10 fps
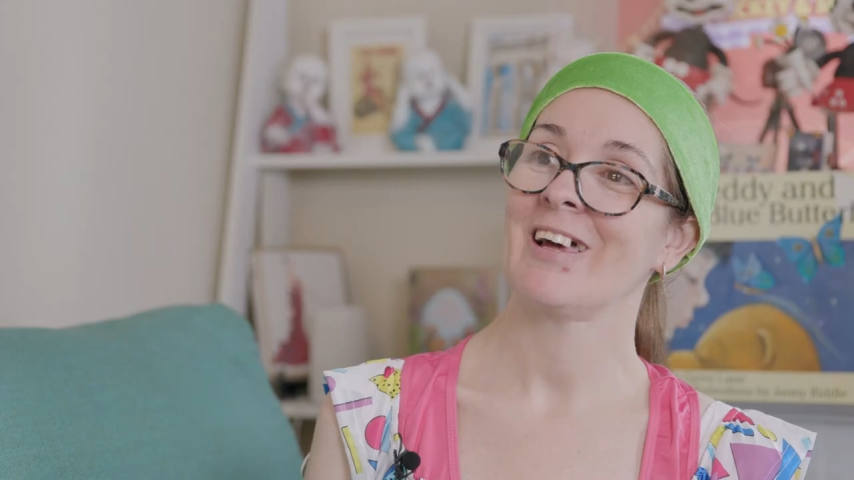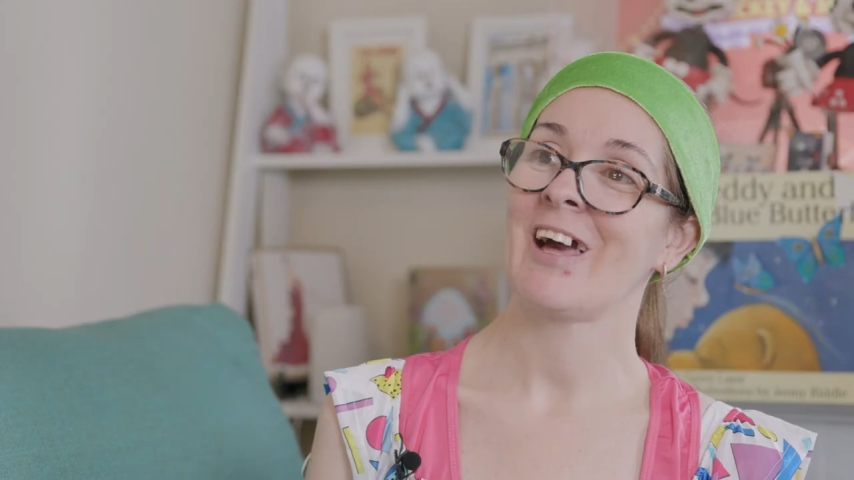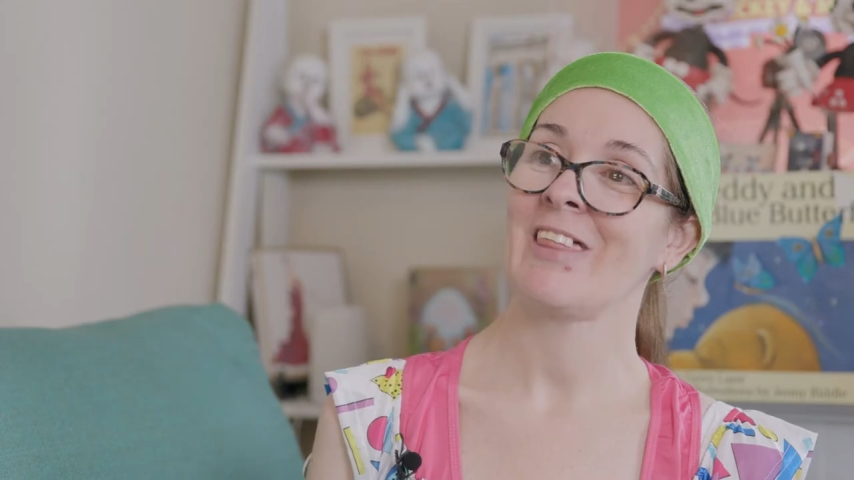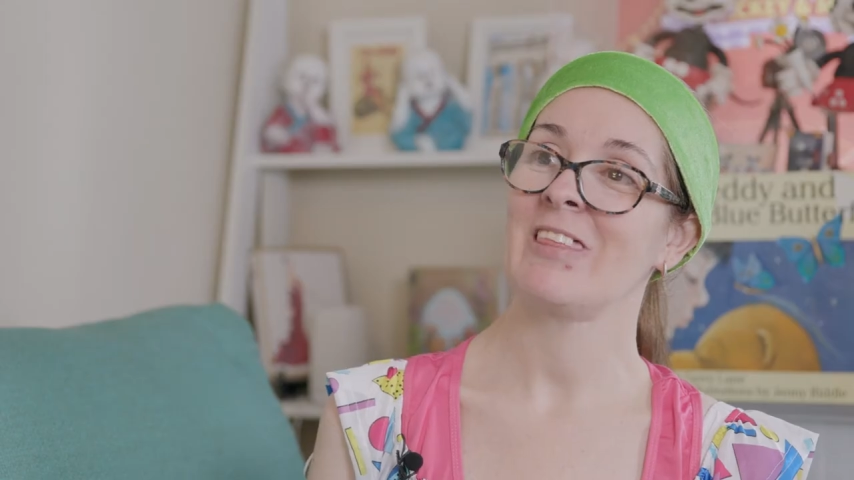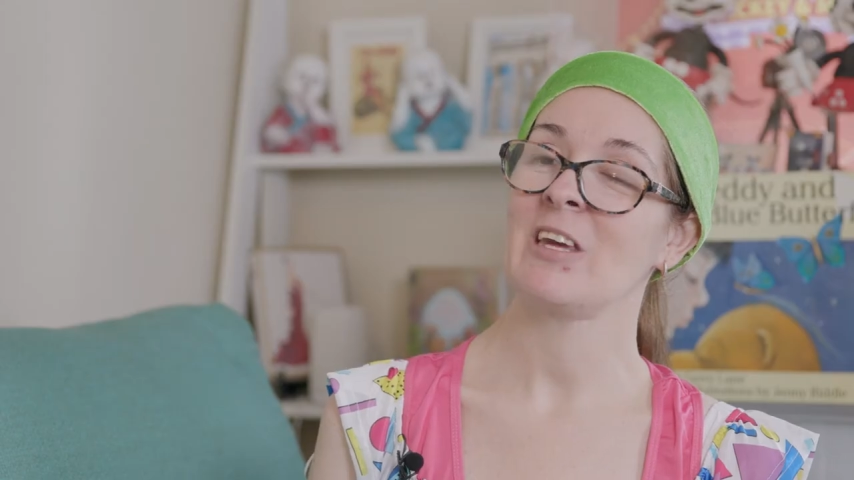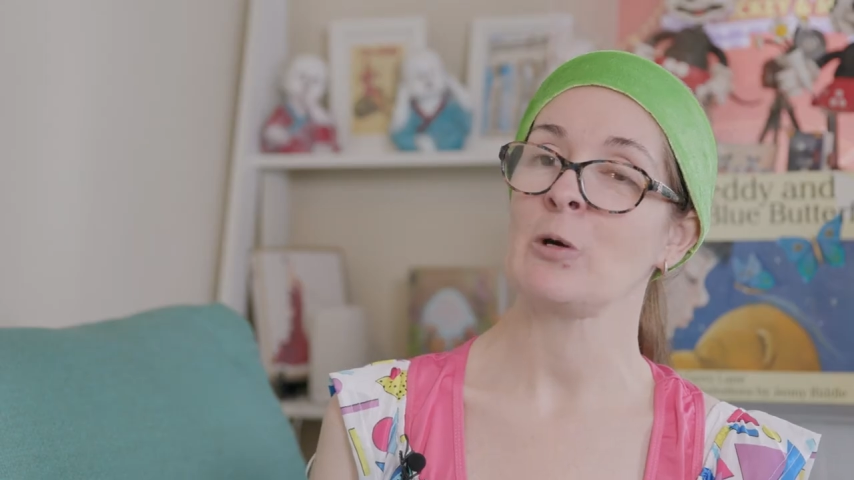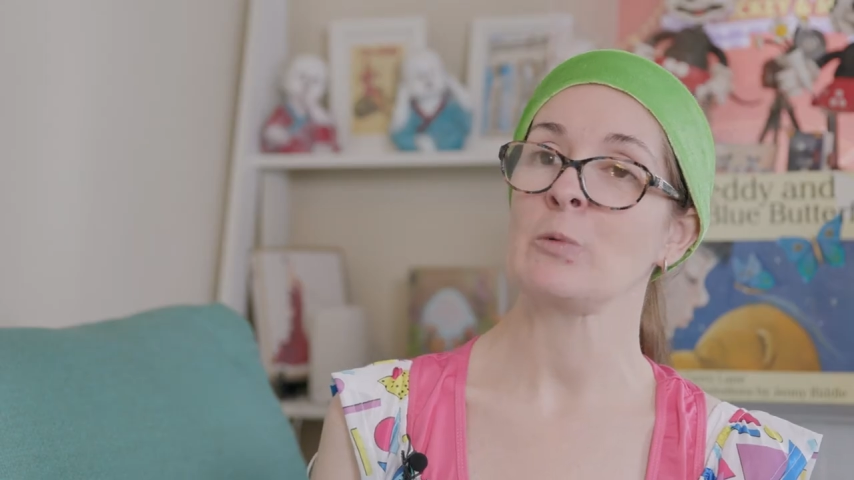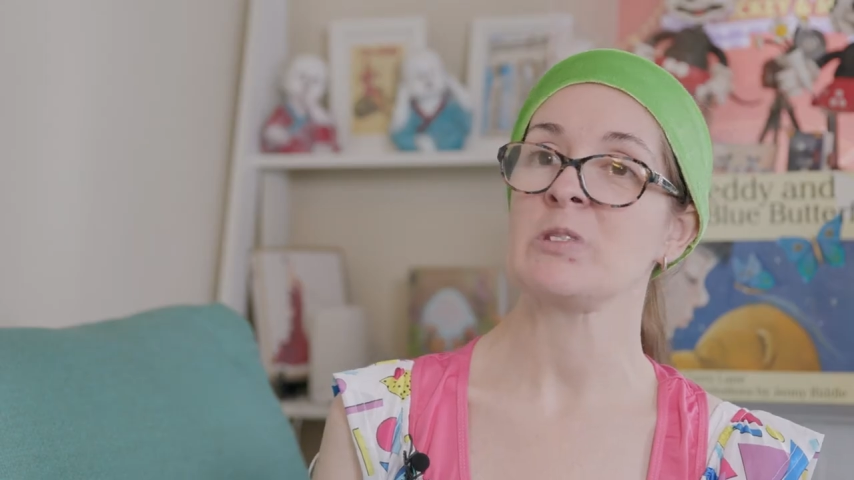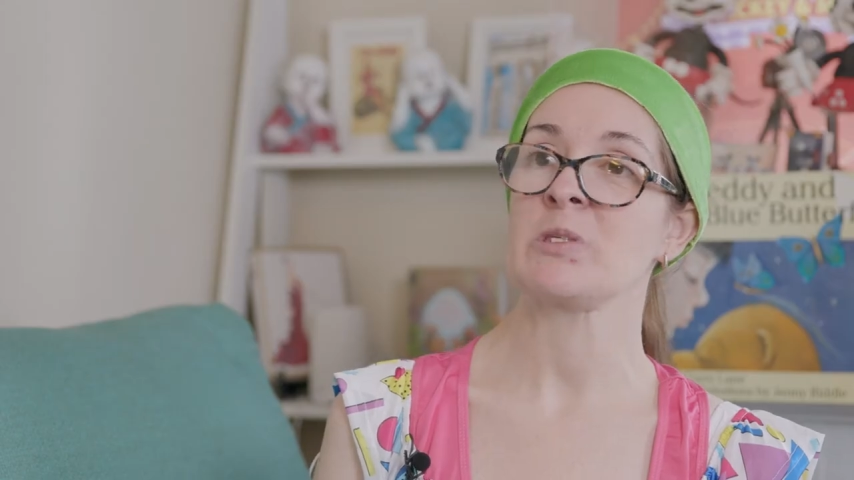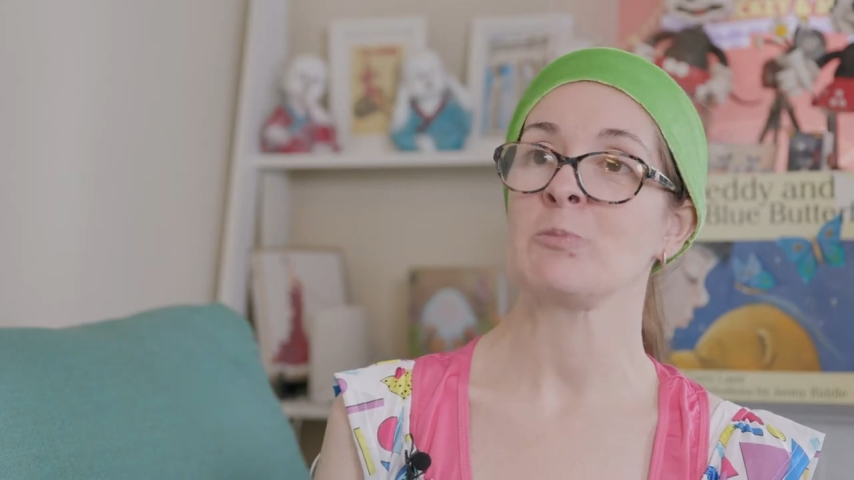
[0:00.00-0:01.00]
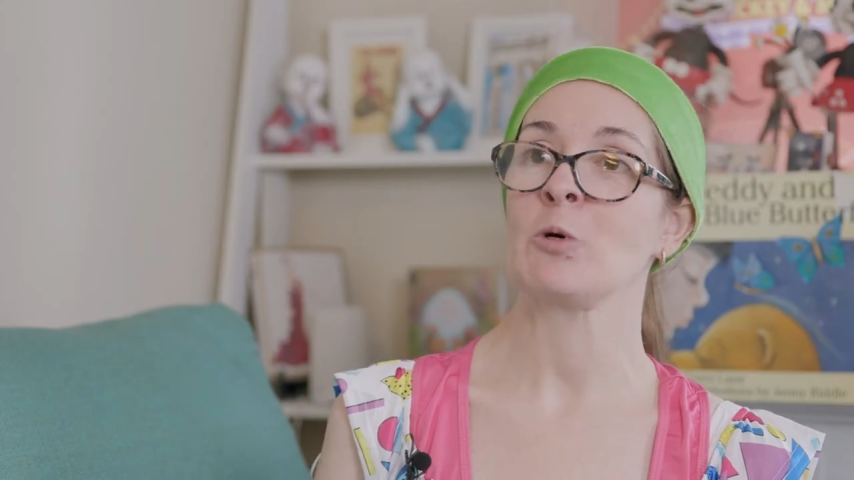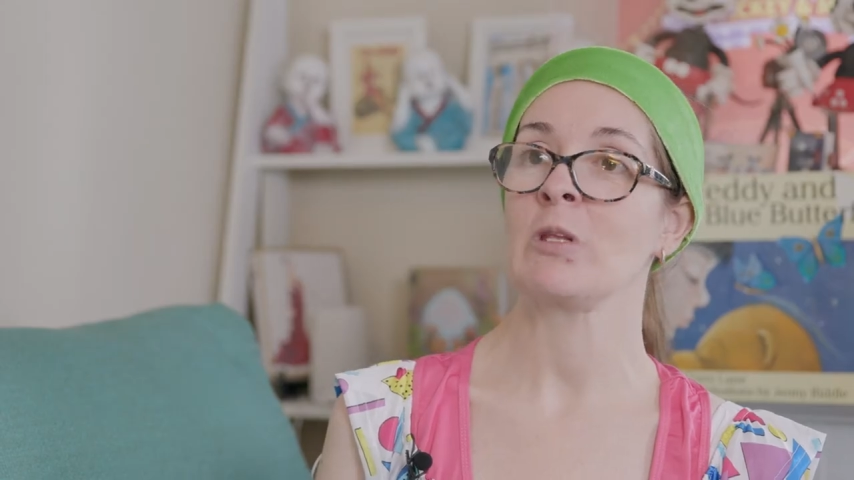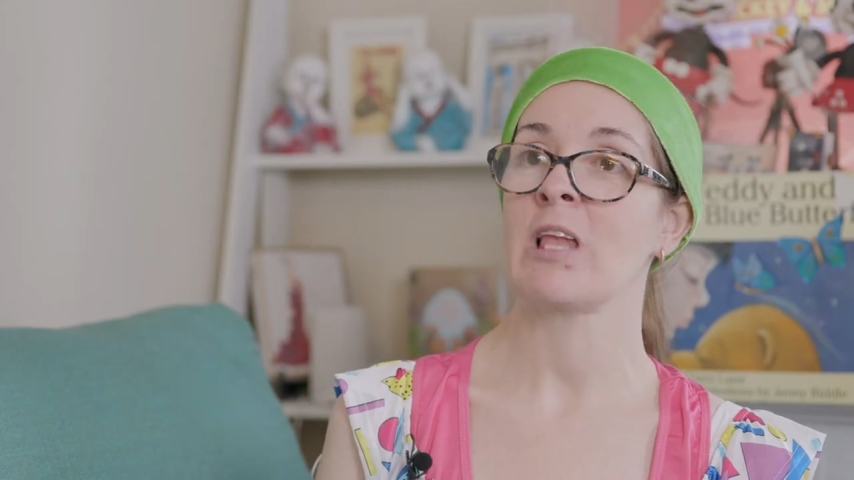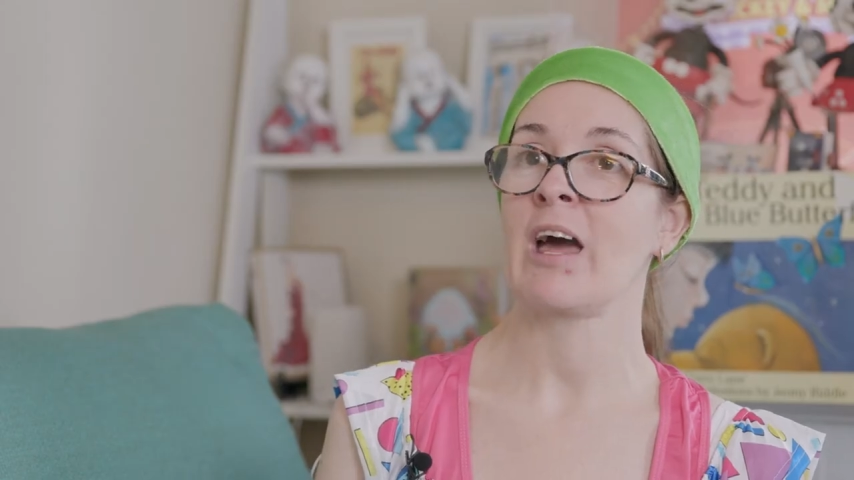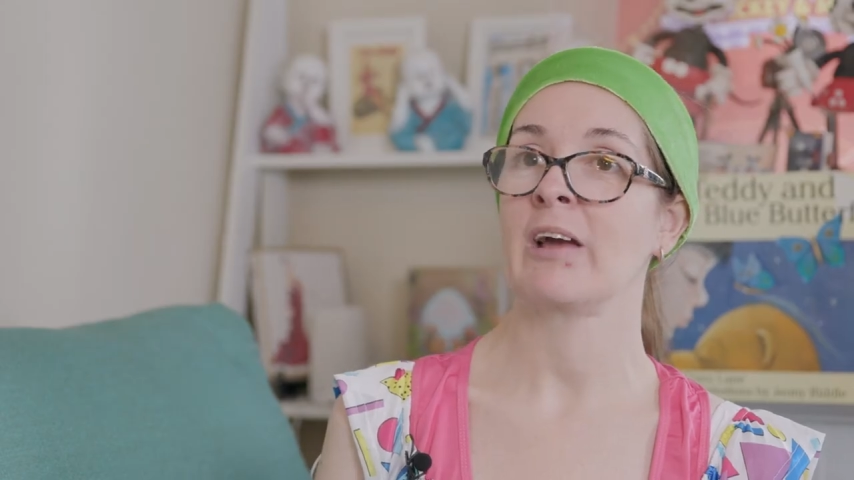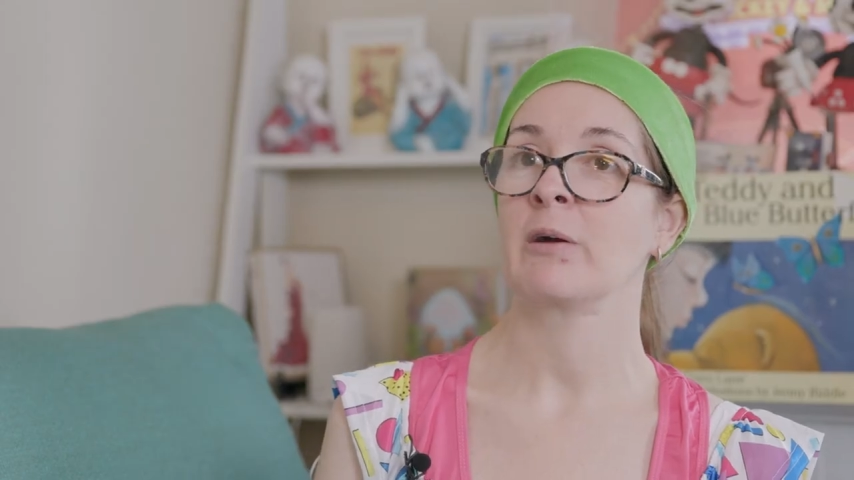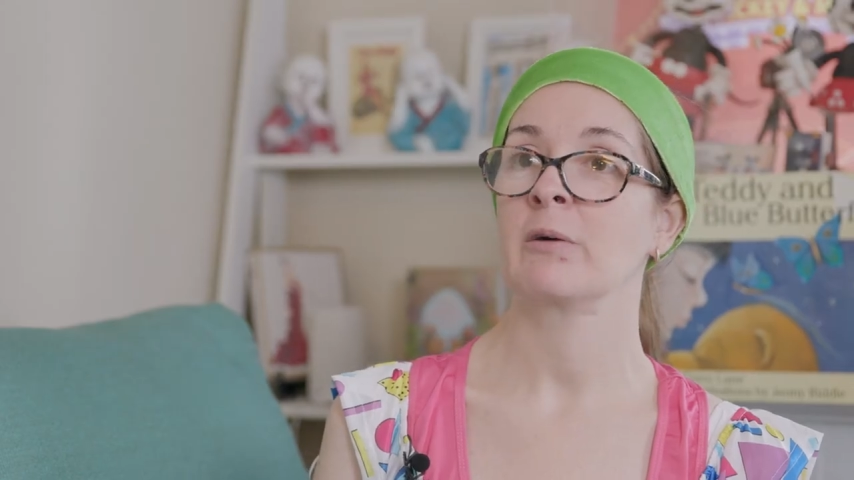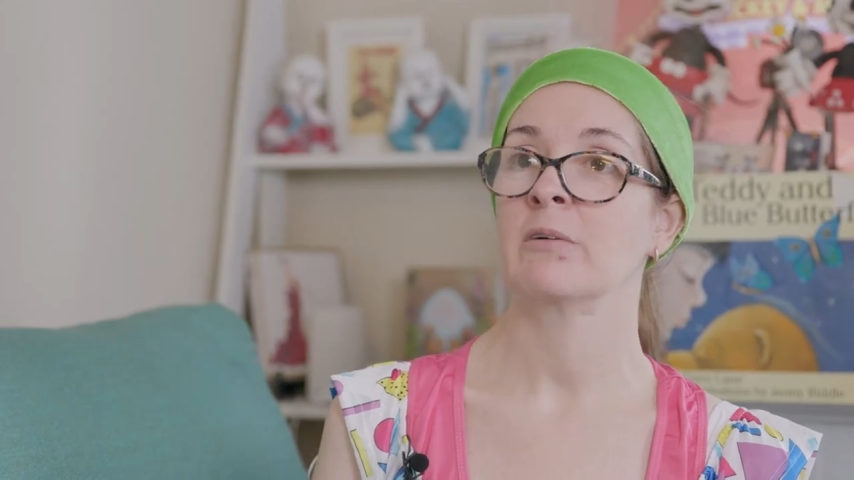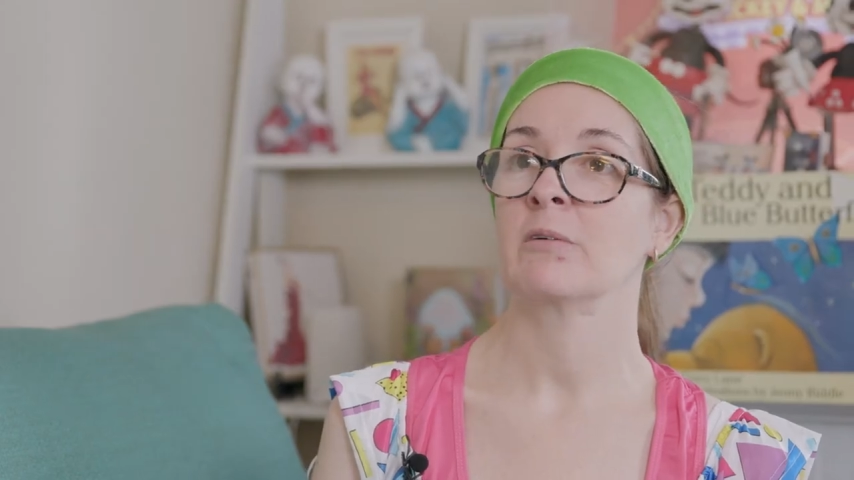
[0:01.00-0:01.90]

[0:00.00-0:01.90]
I think it was more like,